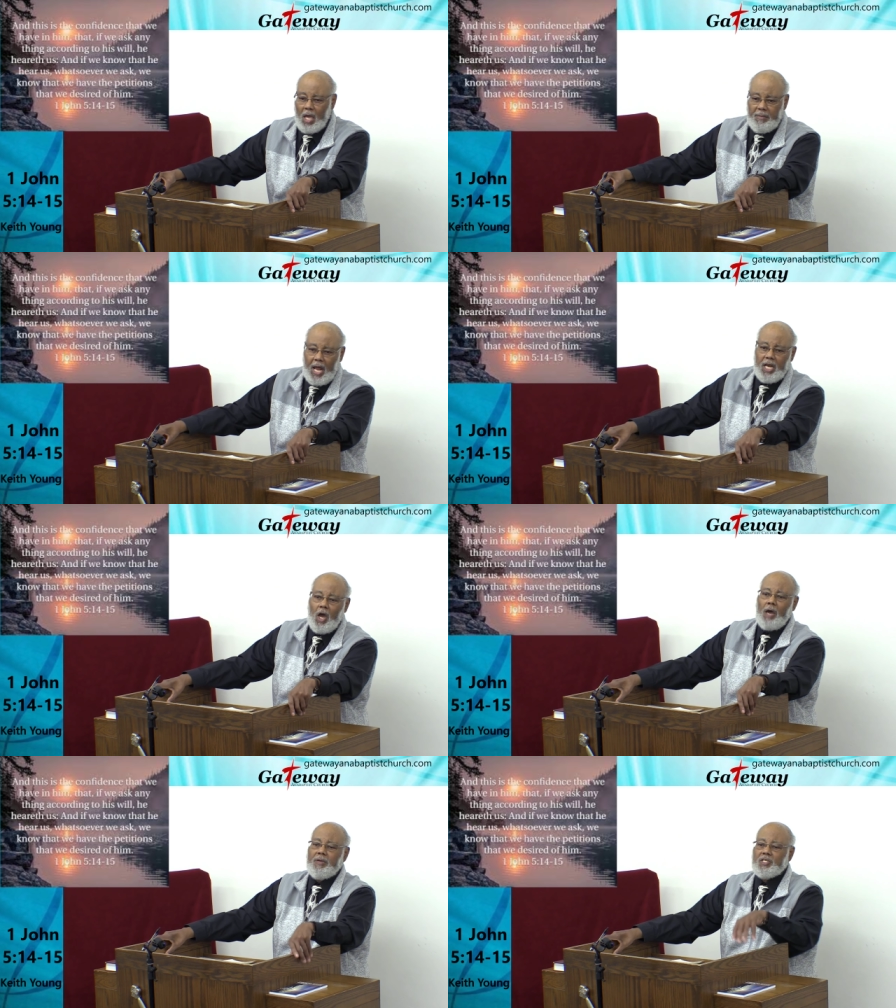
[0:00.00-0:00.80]
Amen. I
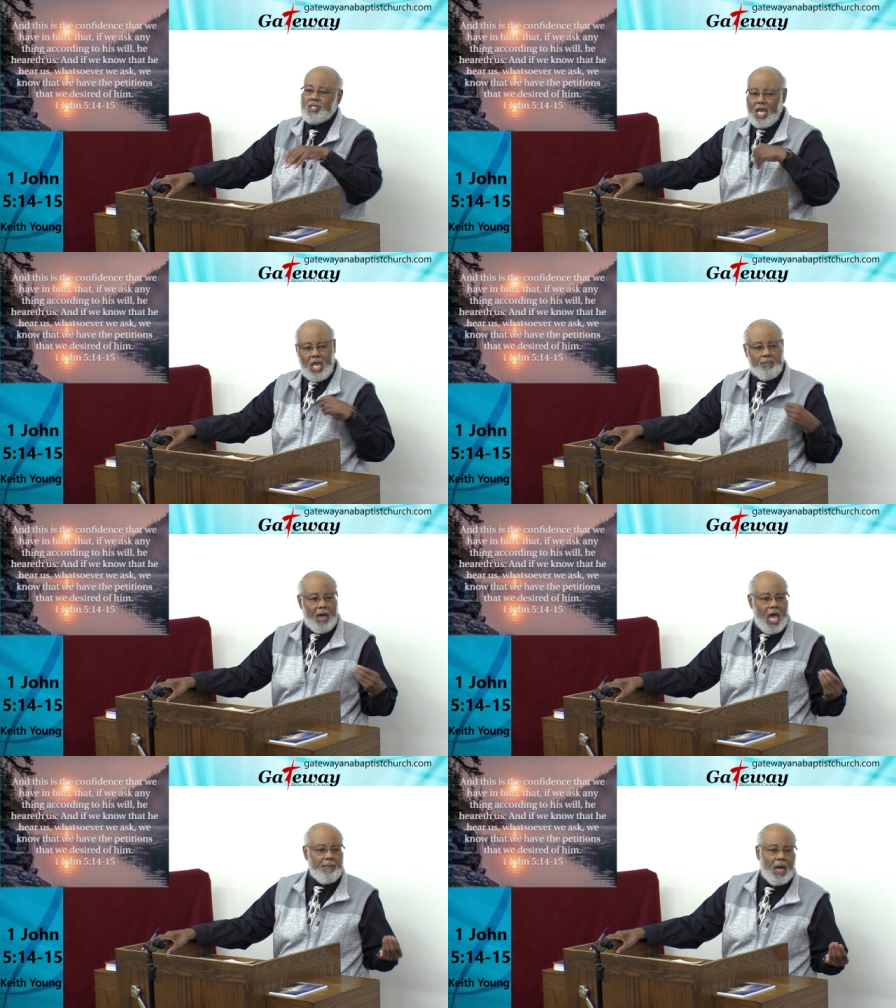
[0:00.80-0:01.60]
know I've been saved
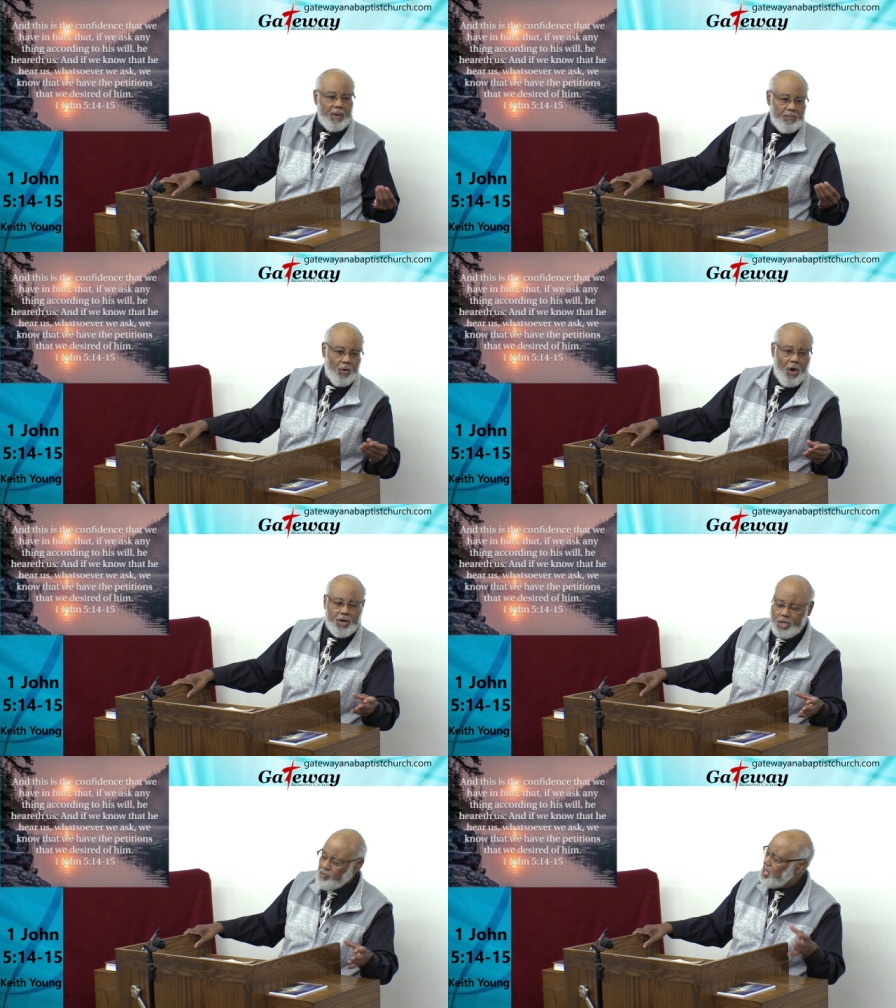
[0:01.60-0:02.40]
by Him. I've been
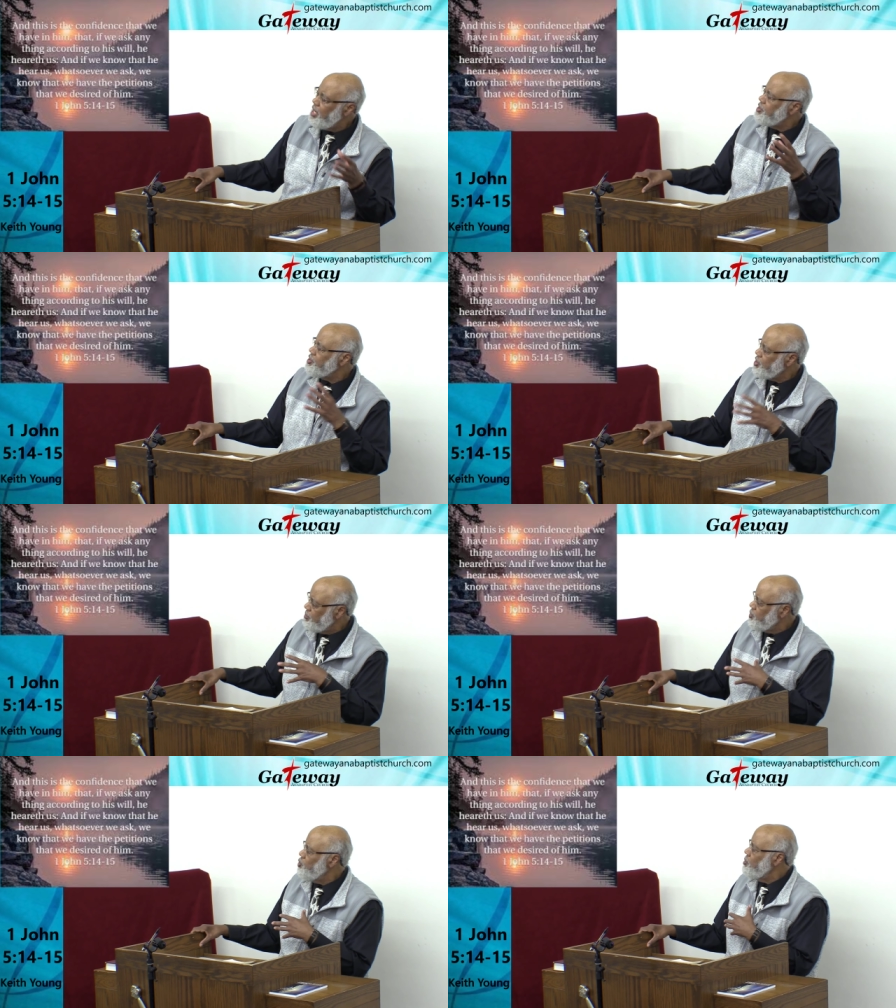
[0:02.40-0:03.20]
brought into
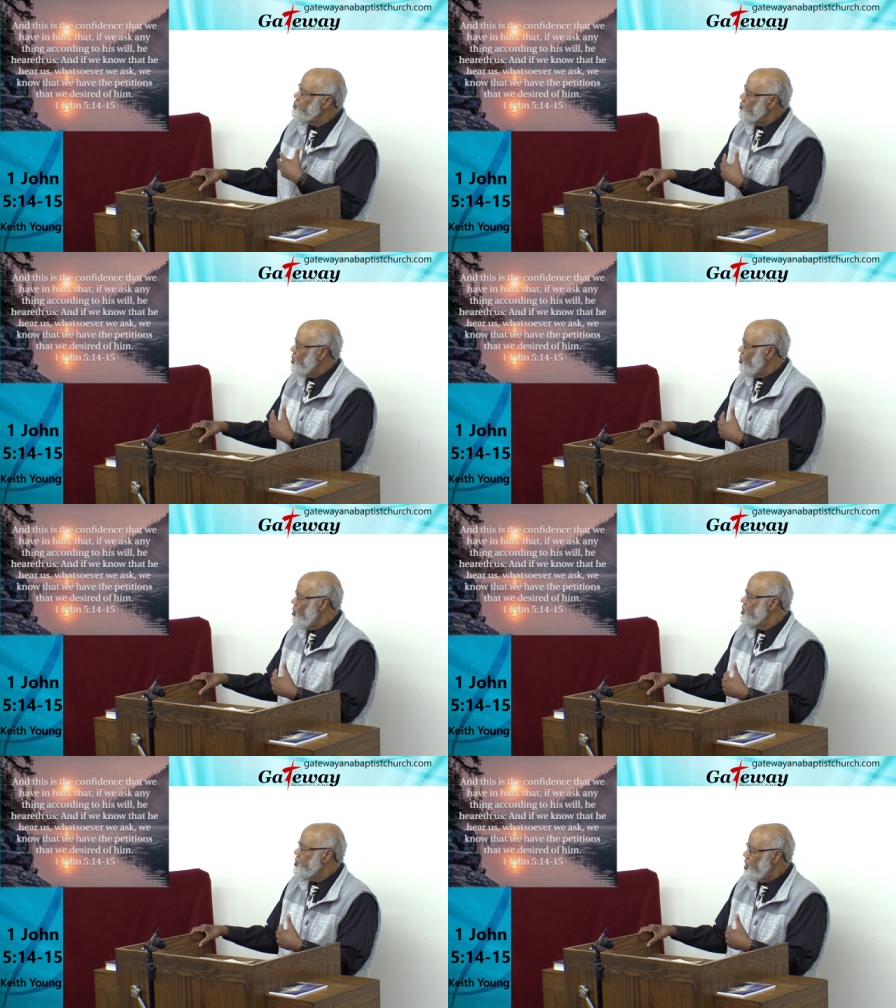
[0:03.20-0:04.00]
relationship to Him through the
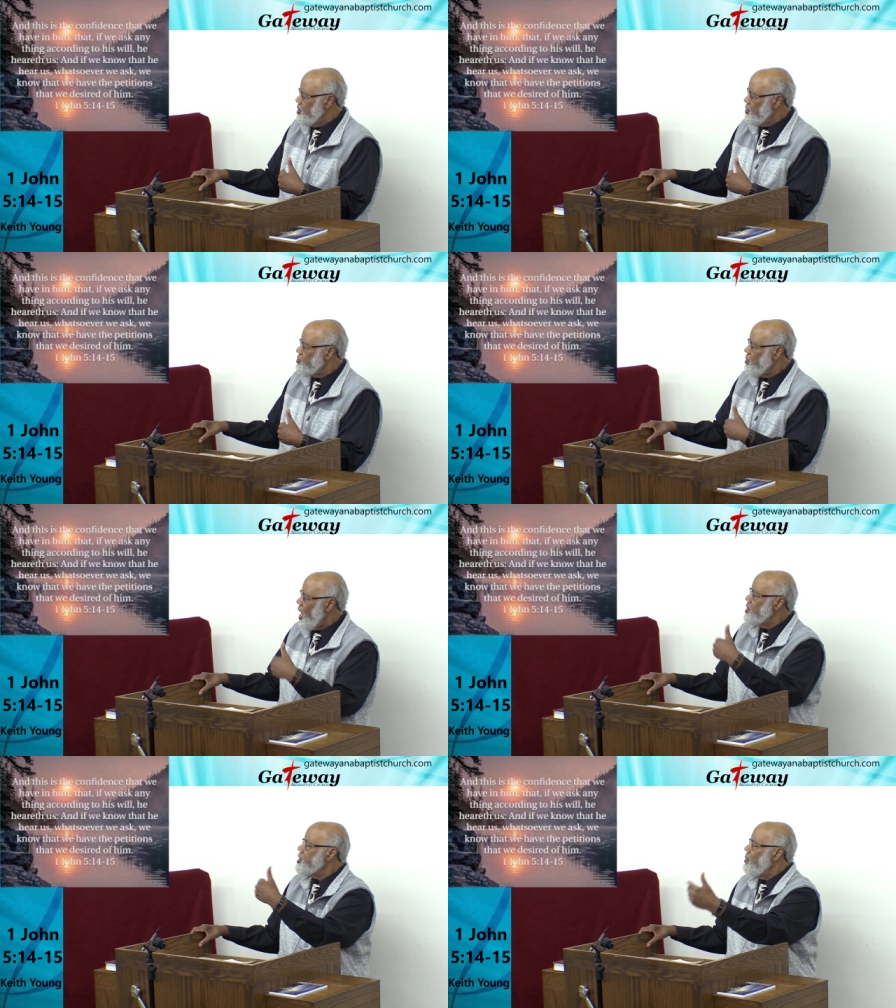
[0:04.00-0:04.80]
Lord Jesus Christ.